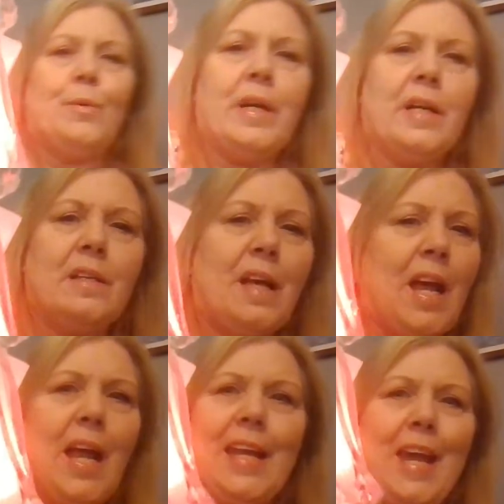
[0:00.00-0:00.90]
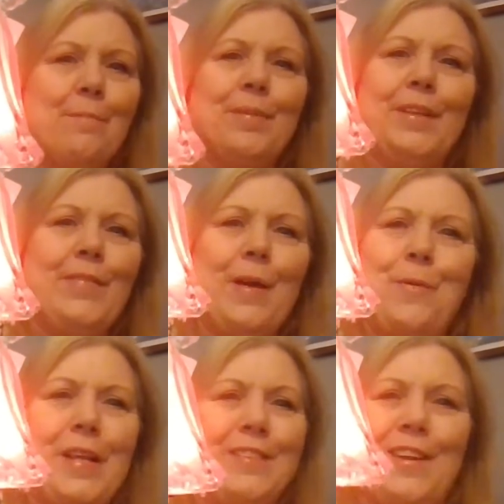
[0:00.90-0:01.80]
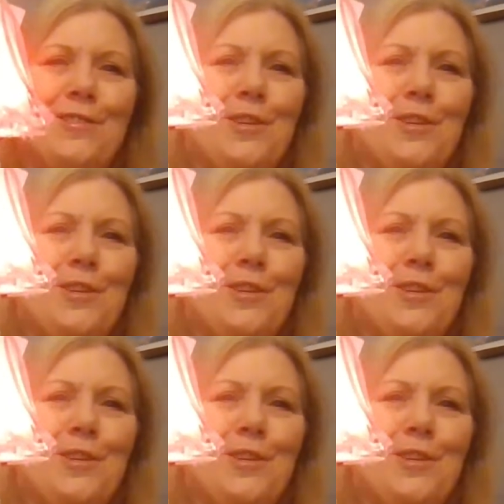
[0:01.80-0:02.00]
red. I can't believe that red's not